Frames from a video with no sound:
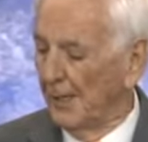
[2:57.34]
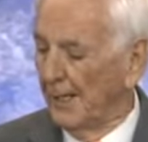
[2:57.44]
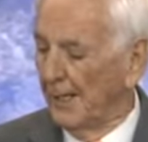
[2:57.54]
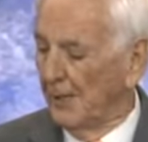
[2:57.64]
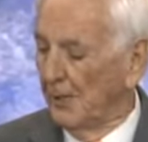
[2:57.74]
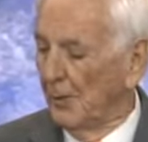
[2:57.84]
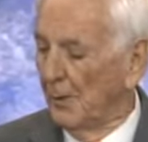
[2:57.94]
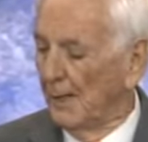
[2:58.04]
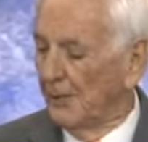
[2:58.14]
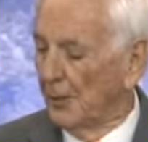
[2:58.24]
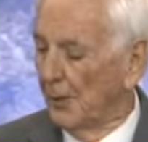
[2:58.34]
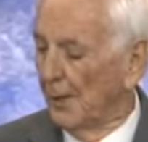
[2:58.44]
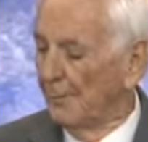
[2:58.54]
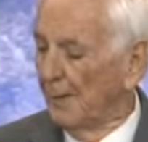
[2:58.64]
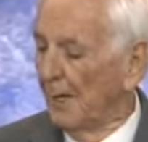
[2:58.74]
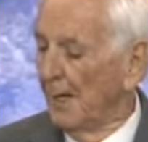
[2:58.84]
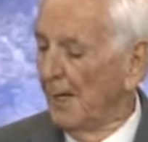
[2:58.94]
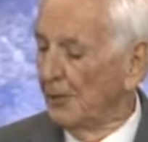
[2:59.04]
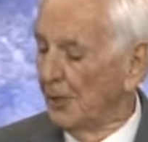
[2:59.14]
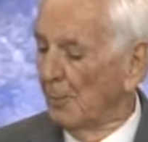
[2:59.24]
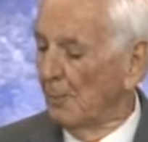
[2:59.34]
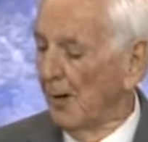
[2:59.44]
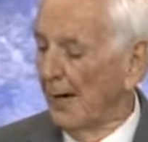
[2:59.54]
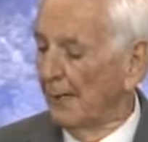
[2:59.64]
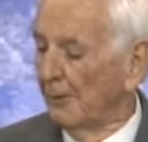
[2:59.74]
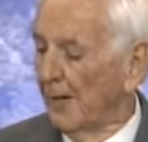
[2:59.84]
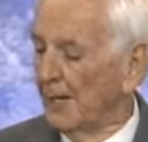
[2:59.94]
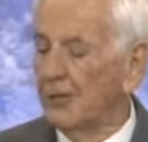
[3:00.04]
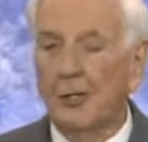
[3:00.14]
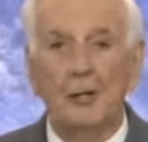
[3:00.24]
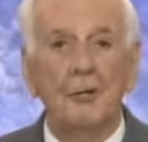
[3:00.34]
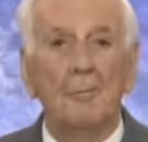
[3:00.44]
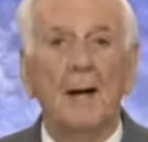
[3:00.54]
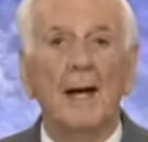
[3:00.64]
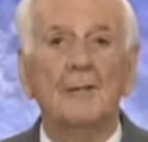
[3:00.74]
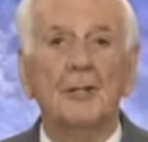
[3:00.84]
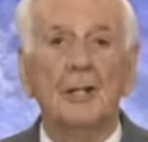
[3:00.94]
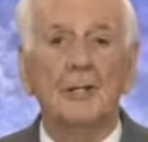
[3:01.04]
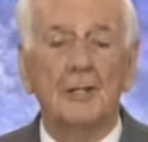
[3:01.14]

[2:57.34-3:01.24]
certainly you will enjoy Shipwrecked, Rescued by